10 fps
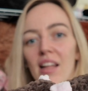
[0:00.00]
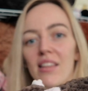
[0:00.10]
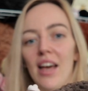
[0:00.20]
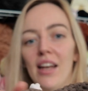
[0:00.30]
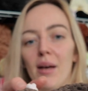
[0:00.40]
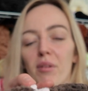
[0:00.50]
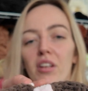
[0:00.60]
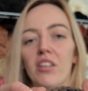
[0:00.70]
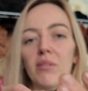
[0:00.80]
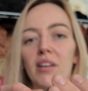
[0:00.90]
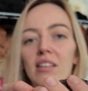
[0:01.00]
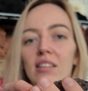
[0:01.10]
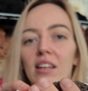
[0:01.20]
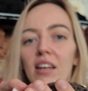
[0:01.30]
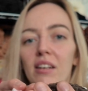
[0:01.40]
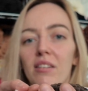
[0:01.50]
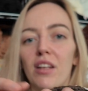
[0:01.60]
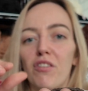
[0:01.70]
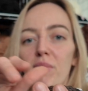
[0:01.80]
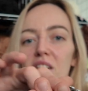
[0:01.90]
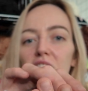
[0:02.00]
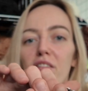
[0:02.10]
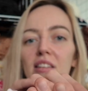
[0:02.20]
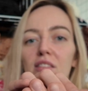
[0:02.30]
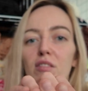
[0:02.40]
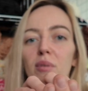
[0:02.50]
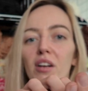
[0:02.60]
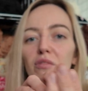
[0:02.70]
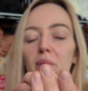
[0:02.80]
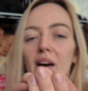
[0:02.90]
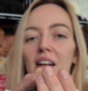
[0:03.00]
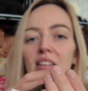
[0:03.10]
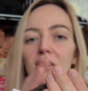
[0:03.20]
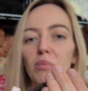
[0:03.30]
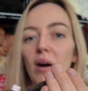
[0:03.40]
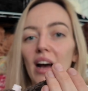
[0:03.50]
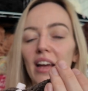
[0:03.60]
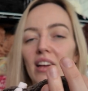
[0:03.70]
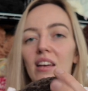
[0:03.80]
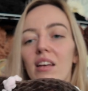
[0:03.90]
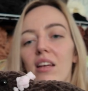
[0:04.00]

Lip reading: And then I'm going to do it as like a, if you imagine the rest of the body from where my hand is white,